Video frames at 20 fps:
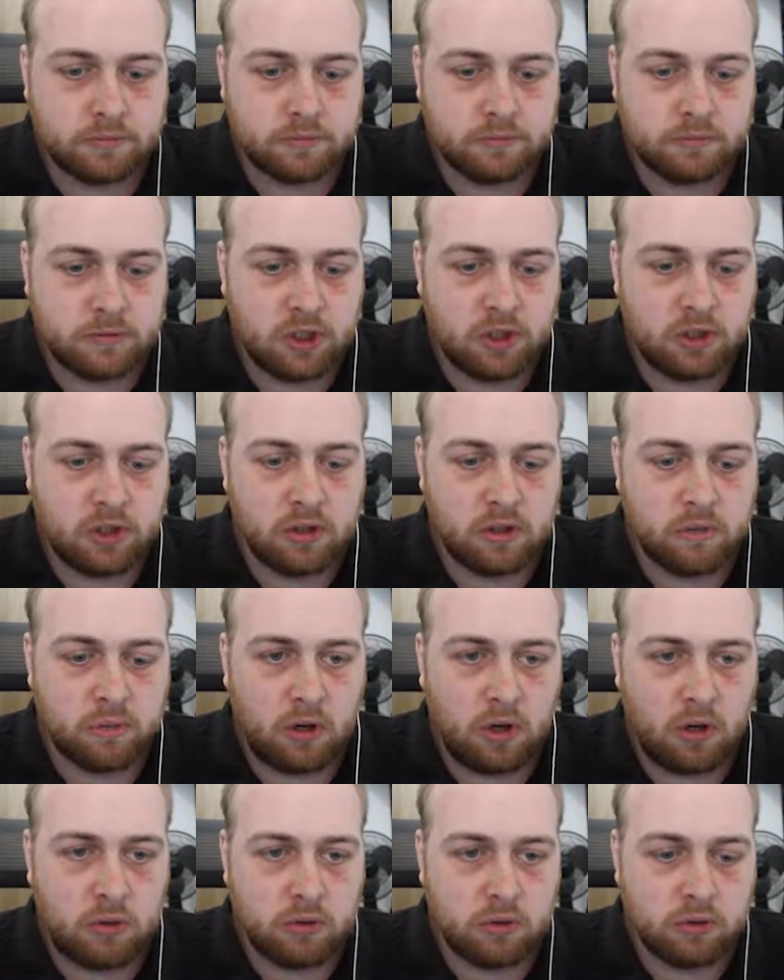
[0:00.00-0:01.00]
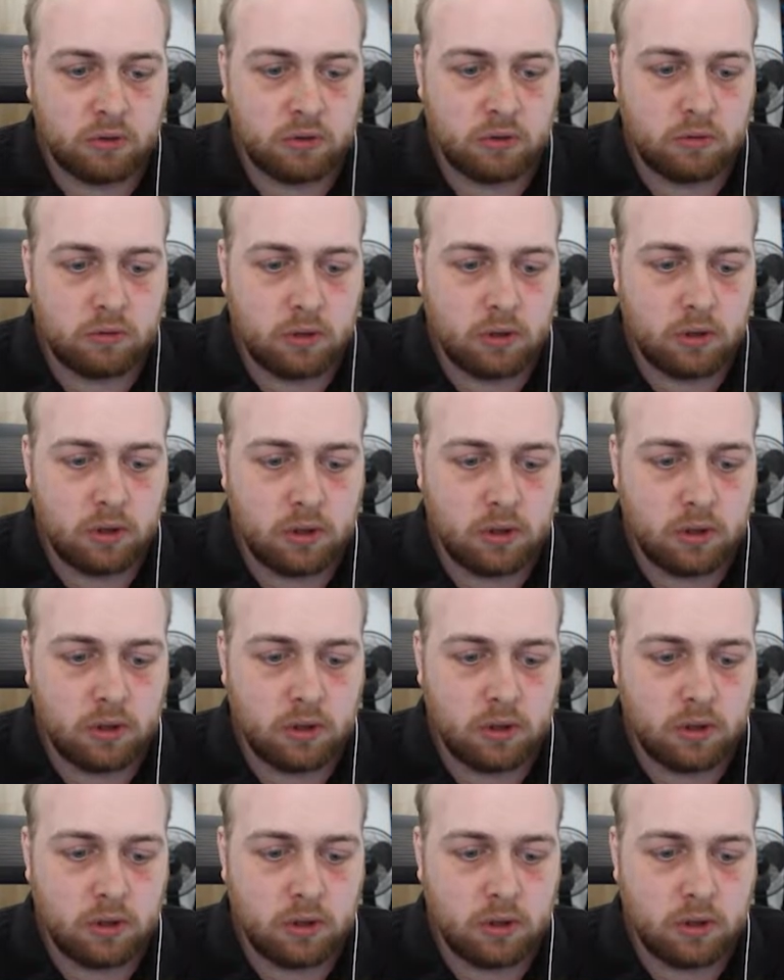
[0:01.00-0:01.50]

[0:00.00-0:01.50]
Because what I'll do